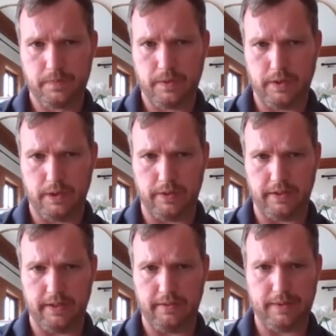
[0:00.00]
You go to
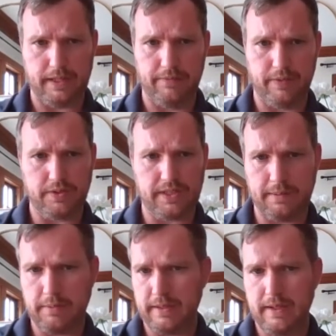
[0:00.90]
the info
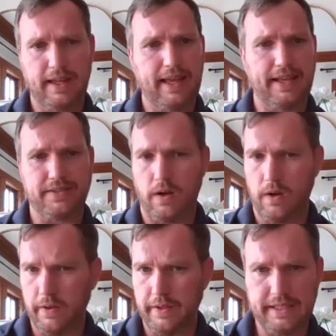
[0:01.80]
statement, has
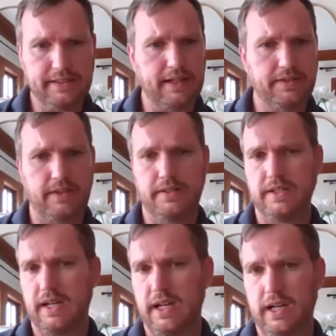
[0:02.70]
all the details on the
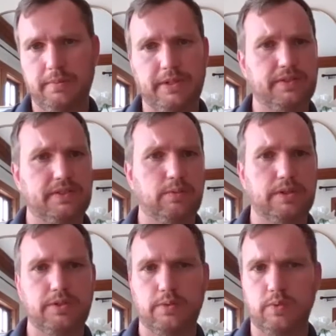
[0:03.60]
job. You can see
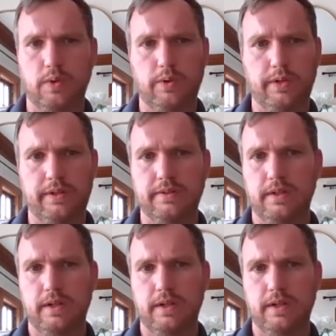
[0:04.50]
what you were quoted.